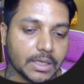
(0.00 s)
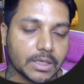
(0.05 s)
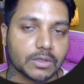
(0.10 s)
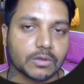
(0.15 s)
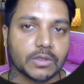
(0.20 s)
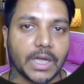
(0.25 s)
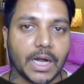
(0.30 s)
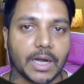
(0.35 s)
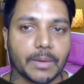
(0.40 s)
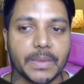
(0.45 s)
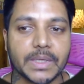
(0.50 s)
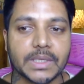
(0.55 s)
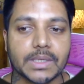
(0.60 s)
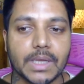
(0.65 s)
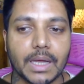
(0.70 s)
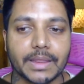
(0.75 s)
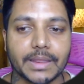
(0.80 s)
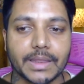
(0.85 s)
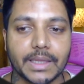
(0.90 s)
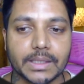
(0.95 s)
So that
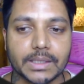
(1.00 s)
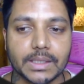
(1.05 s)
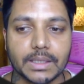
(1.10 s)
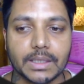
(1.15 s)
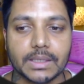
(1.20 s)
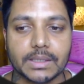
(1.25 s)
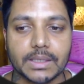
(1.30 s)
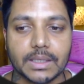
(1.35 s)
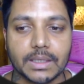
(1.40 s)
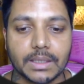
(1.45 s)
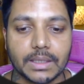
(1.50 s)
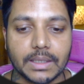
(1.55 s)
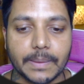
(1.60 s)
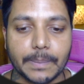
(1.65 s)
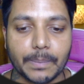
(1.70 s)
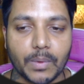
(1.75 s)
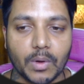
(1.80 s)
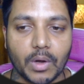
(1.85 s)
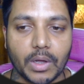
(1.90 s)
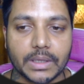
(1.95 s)
means this is the
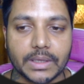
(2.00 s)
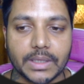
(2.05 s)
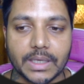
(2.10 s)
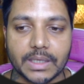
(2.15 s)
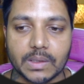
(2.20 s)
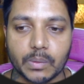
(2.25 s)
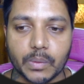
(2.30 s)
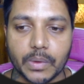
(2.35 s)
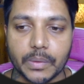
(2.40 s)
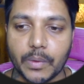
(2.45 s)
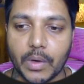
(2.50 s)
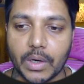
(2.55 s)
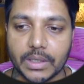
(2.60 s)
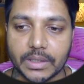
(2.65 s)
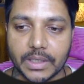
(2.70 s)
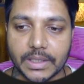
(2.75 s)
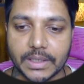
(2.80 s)
employee that we want.